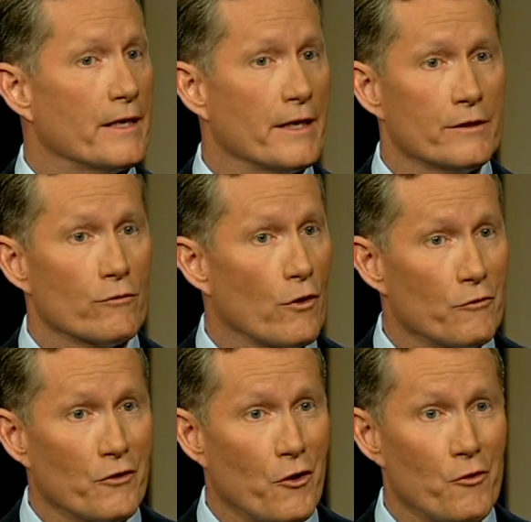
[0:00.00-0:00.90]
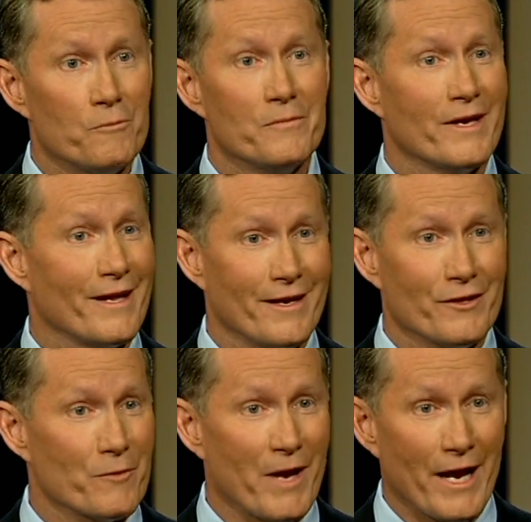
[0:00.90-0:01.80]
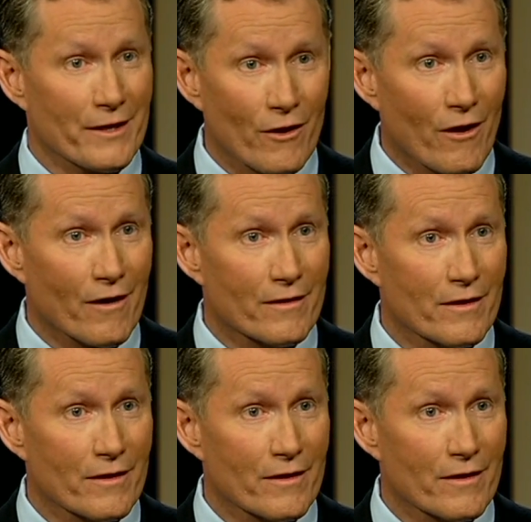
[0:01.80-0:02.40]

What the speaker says: in their own home and in their backyard.